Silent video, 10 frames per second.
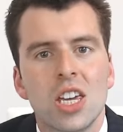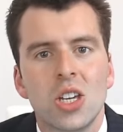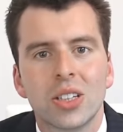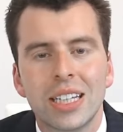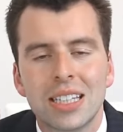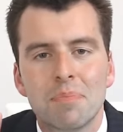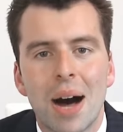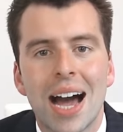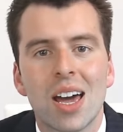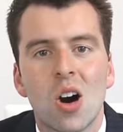you'll need to
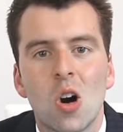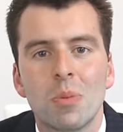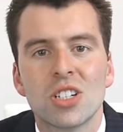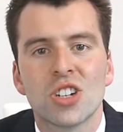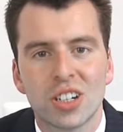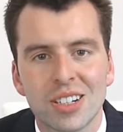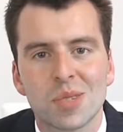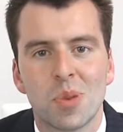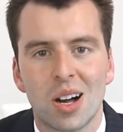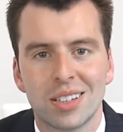buy a home
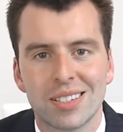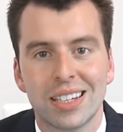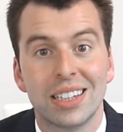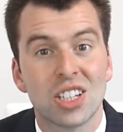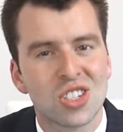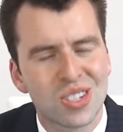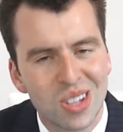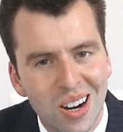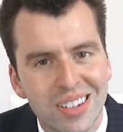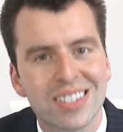insurance policy to
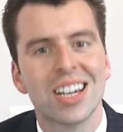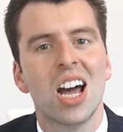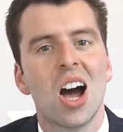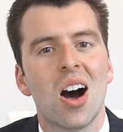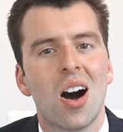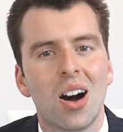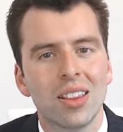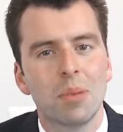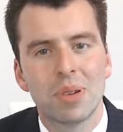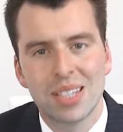start
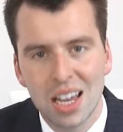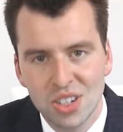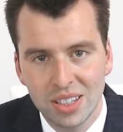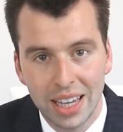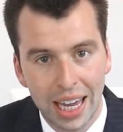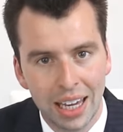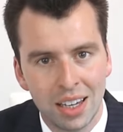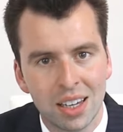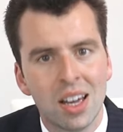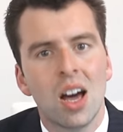on the possession
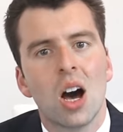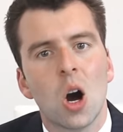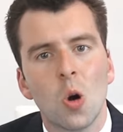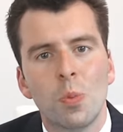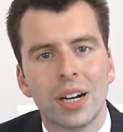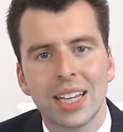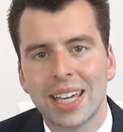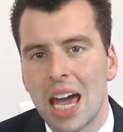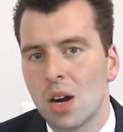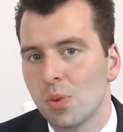day, open an
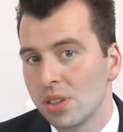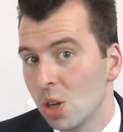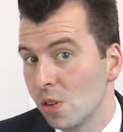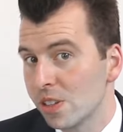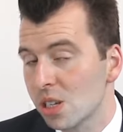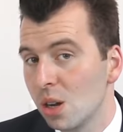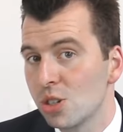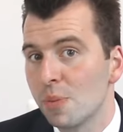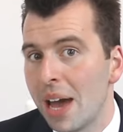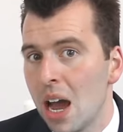account with Nova
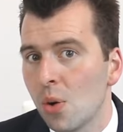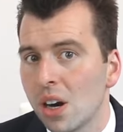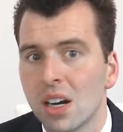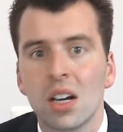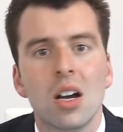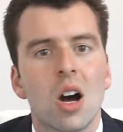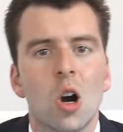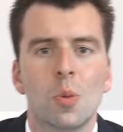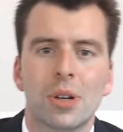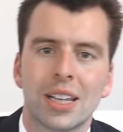Scotia Power,
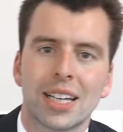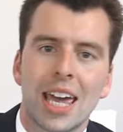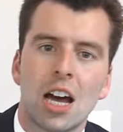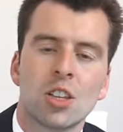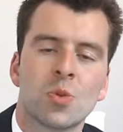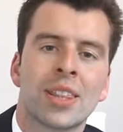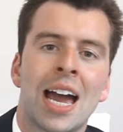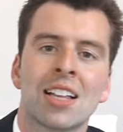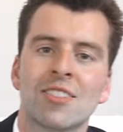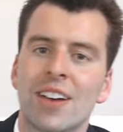open an account with
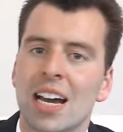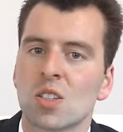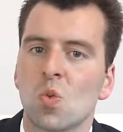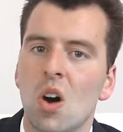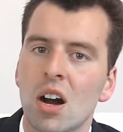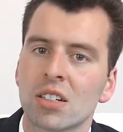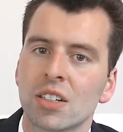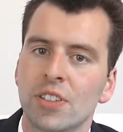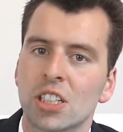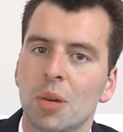Halifax Water
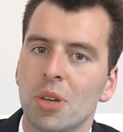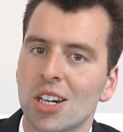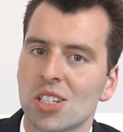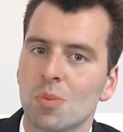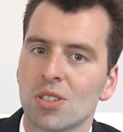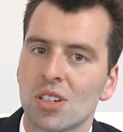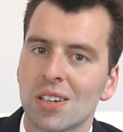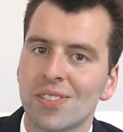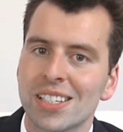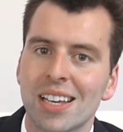if you're on municipal
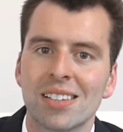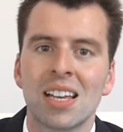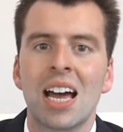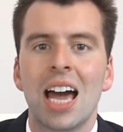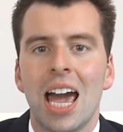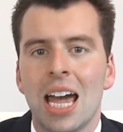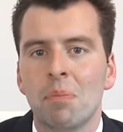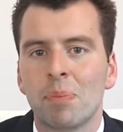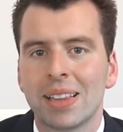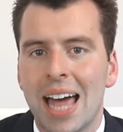services,
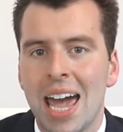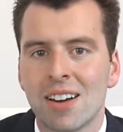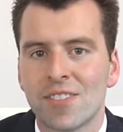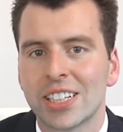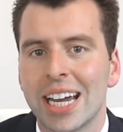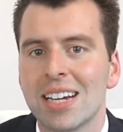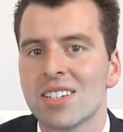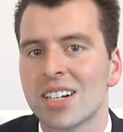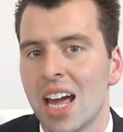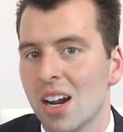and plan for
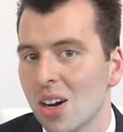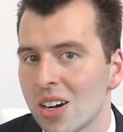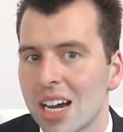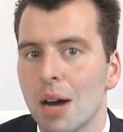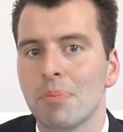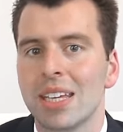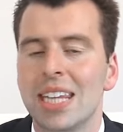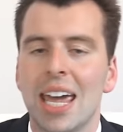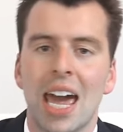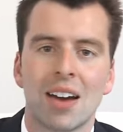internet hookup the
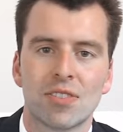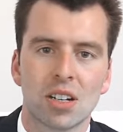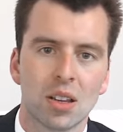day after